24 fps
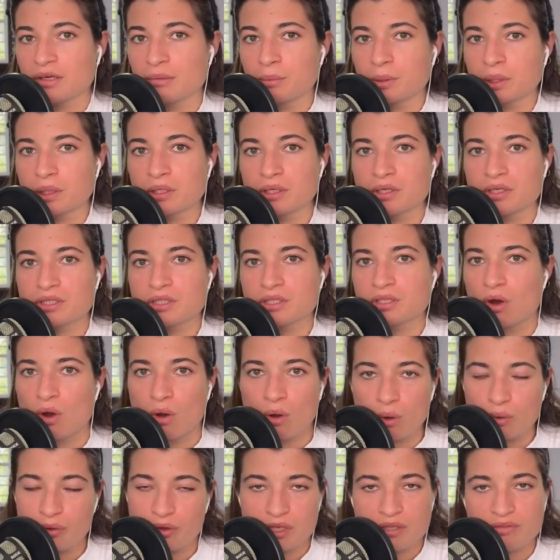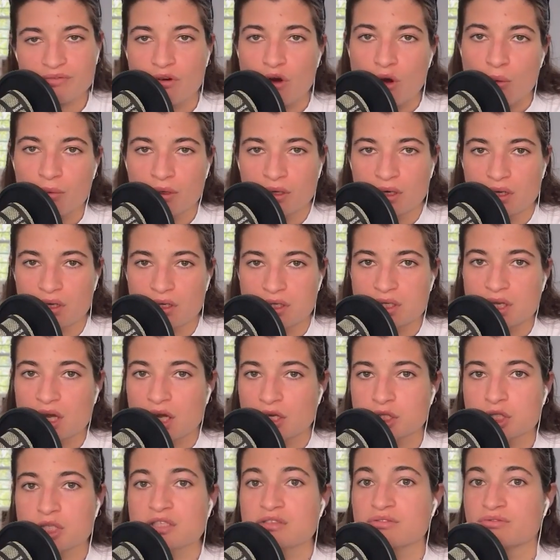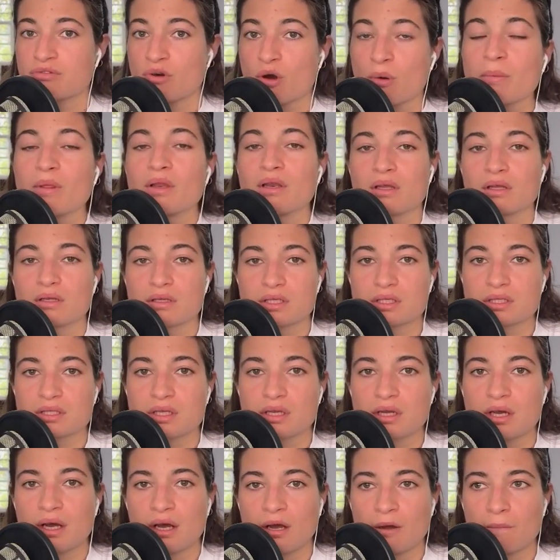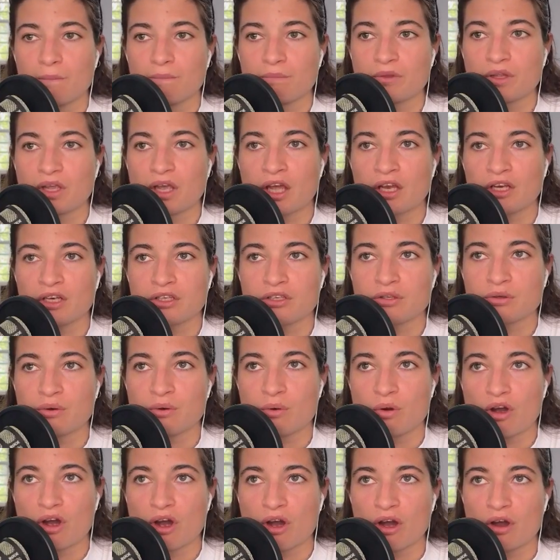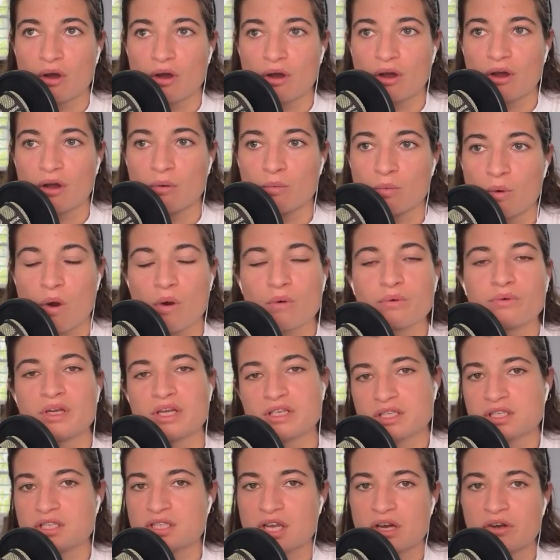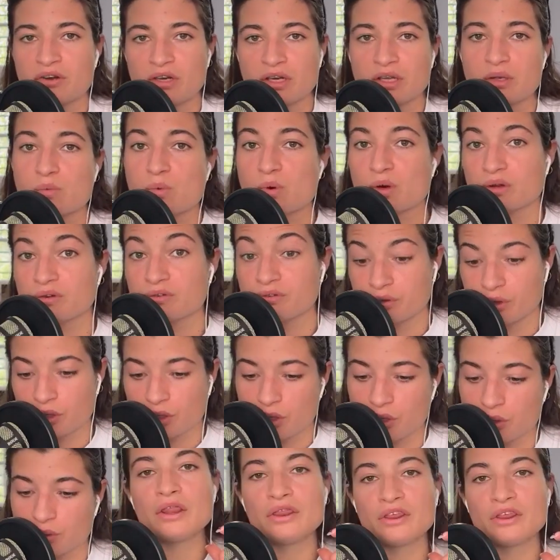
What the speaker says: because all these formulas are just formulas and won't necessarily work for you.